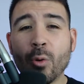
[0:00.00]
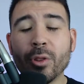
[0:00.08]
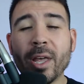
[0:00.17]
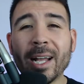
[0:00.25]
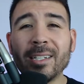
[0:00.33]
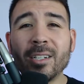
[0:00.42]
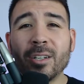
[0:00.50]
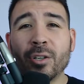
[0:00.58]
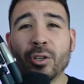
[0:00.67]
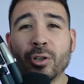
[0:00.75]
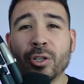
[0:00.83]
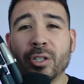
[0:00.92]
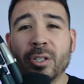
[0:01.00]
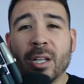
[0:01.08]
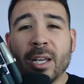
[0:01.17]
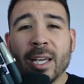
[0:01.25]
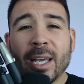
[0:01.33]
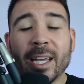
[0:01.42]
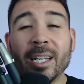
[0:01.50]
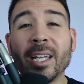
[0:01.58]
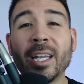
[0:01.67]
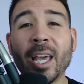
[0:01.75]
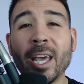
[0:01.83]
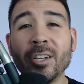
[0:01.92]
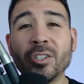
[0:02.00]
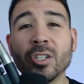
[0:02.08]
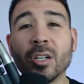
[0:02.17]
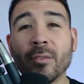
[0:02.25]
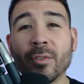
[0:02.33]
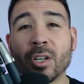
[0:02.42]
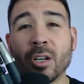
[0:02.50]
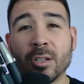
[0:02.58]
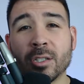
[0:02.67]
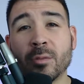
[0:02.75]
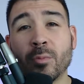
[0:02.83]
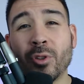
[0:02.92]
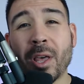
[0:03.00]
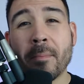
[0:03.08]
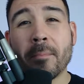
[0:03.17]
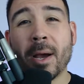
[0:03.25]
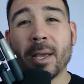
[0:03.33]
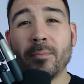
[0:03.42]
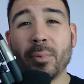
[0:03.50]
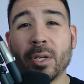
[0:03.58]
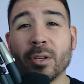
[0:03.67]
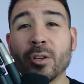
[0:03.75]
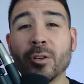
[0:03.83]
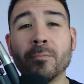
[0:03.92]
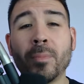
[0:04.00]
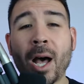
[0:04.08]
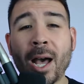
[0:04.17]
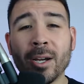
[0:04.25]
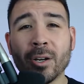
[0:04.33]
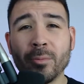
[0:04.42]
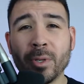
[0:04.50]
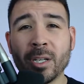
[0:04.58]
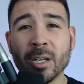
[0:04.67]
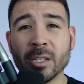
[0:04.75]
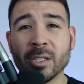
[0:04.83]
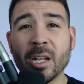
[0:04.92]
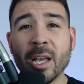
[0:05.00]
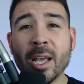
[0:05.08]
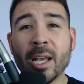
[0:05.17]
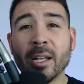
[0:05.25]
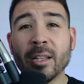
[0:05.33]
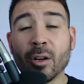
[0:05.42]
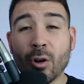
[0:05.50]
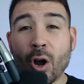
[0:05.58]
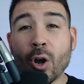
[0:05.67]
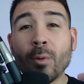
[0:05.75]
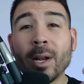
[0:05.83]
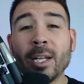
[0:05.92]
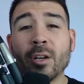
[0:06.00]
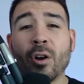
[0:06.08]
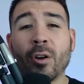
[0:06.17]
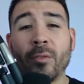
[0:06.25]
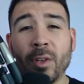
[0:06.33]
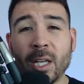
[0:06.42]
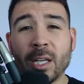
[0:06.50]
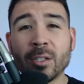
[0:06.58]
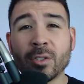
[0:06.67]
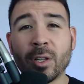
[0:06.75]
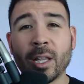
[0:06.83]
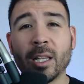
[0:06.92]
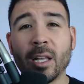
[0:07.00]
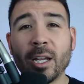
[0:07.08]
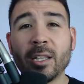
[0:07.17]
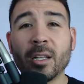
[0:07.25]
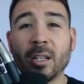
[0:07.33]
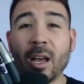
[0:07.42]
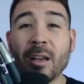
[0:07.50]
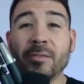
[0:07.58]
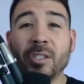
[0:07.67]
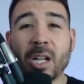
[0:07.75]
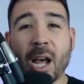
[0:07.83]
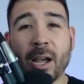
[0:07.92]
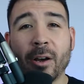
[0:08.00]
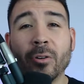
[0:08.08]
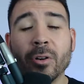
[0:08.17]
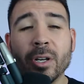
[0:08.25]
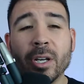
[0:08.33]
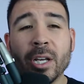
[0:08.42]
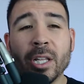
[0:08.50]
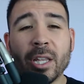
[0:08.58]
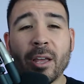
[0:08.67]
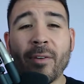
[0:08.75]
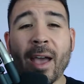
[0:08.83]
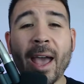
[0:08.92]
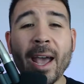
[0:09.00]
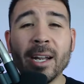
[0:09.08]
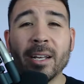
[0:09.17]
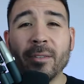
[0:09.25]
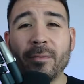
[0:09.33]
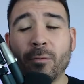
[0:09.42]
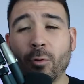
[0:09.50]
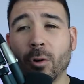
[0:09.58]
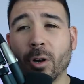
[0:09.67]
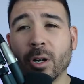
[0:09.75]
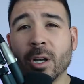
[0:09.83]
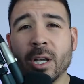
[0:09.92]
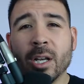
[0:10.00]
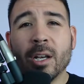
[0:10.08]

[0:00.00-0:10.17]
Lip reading: Well, that's a good indication of a customer that might be a good buyer because they're already RVing, so they like the lifestyle. They've had it for,